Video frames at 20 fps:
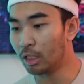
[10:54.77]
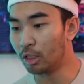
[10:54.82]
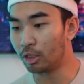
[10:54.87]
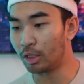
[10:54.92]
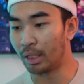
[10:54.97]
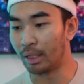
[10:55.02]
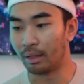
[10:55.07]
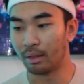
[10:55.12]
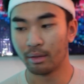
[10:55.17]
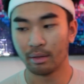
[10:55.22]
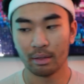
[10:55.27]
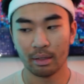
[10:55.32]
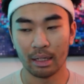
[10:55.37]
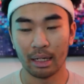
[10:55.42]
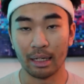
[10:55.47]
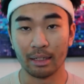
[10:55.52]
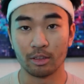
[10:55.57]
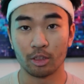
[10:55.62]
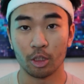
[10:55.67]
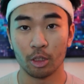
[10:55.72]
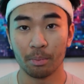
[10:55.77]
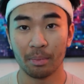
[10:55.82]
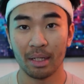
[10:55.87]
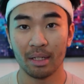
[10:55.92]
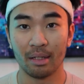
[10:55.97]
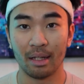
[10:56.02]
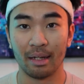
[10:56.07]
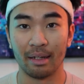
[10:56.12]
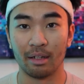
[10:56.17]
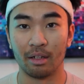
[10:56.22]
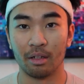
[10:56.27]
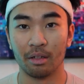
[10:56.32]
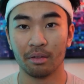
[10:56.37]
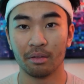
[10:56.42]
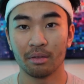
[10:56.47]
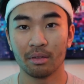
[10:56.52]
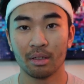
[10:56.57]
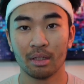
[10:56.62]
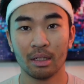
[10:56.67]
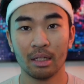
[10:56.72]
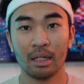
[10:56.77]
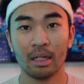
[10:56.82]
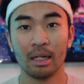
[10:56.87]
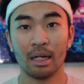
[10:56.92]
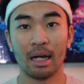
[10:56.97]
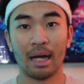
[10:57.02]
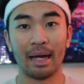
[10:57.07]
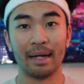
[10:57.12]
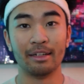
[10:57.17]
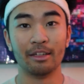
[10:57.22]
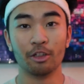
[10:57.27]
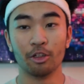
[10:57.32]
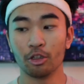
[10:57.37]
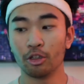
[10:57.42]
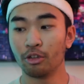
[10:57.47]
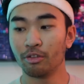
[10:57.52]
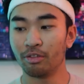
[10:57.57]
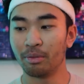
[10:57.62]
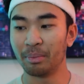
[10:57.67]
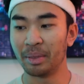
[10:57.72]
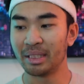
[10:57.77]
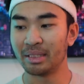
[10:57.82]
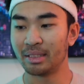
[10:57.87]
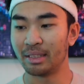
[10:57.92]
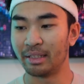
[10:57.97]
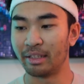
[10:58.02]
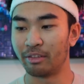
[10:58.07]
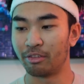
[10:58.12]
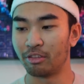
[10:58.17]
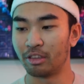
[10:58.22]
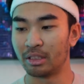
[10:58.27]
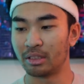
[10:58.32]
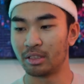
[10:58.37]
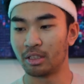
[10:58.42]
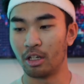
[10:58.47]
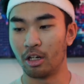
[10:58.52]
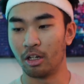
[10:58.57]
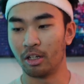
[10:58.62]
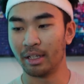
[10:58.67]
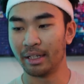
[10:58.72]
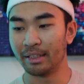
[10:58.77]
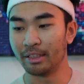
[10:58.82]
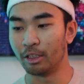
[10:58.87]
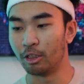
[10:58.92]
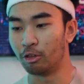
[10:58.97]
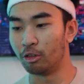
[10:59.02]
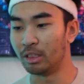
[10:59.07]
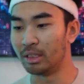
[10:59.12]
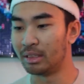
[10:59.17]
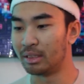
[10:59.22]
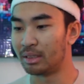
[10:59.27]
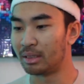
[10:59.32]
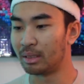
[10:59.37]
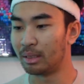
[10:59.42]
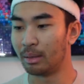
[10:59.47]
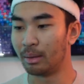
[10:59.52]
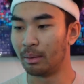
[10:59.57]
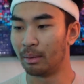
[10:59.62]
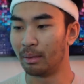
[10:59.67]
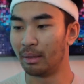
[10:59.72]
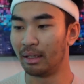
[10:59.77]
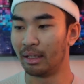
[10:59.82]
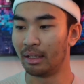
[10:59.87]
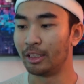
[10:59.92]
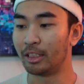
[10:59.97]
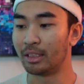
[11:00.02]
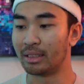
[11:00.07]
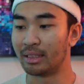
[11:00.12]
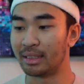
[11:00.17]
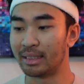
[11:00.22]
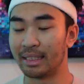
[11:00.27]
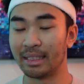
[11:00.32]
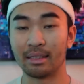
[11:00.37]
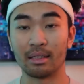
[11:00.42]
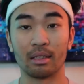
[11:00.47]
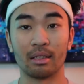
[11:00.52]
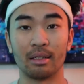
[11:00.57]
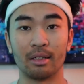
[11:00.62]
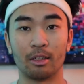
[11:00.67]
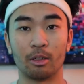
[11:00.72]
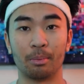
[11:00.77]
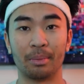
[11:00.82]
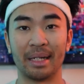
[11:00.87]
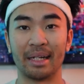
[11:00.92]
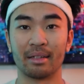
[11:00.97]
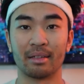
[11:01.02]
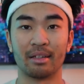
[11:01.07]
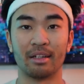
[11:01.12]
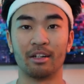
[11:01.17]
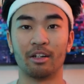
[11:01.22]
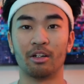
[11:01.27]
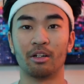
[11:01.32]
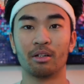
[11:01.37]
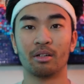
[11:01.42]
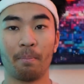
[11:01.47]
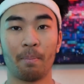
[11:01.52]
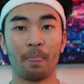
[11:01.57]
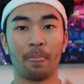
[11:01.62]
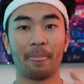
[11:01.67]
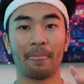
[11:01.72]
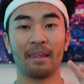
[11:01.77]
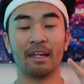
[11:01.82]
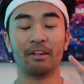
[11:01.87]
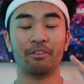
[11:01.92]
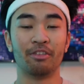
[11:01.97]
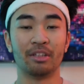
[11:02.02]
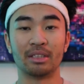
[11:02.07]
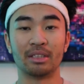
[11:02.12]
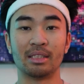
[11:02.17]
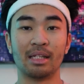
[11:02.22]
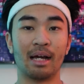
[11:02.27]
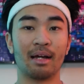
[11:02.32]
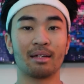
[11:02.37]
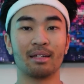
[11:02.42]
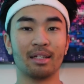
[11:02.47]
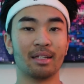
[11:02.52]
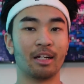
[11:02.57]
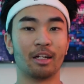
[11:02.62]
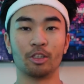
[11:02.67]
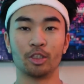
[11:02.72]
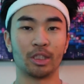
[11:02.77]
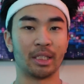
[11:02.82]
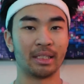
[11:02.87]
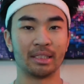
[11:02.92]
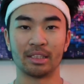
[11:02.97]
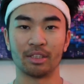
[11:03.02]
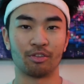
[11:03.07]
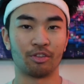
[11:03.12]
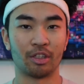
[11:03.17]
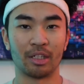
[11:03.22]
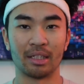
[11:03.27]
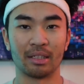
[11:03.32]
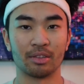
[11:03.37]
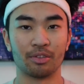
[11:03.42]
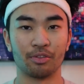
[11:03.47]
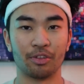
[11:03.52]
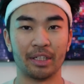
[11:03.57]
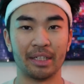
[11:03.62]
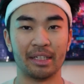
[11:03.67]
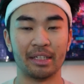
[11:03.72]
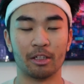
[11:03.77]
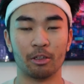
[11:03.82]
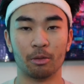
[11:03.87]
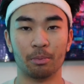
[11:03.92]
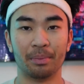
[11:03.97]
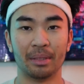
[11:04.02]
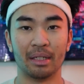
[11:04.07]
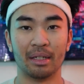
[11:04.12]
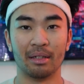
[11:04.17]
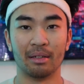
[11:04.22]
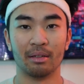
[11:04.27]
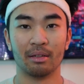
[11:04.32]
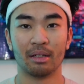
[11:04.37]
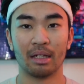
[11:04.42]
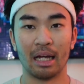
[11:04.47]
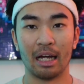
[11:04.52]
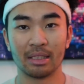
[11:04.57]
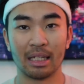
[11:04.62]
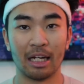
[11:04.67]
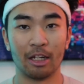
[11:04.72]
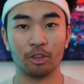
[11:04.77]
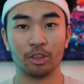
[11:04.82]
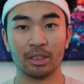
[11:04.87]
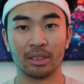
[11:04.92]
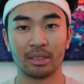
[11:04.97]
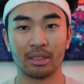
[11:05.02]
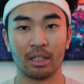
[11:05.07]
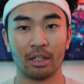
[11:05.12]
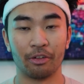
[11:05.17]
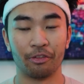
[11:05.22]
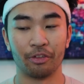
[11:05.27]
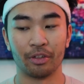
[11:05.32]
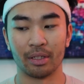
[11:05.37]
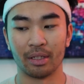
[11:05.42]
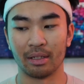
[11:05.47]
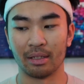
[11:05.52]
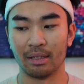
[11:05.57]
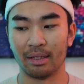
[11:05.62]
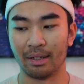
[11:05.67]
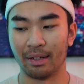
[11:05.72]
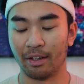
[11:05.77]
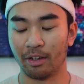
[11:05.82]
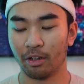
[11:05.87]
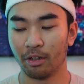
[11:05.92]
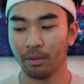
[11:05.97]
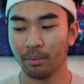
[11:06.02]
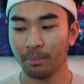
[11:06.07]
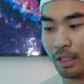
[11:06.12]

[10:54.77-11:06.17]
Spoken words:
Okay, I turned my light on. I don't know if it makes a difference. All I know is you could see the glare back there. If not good, I'll change it for next video, but I'll just cover the glare.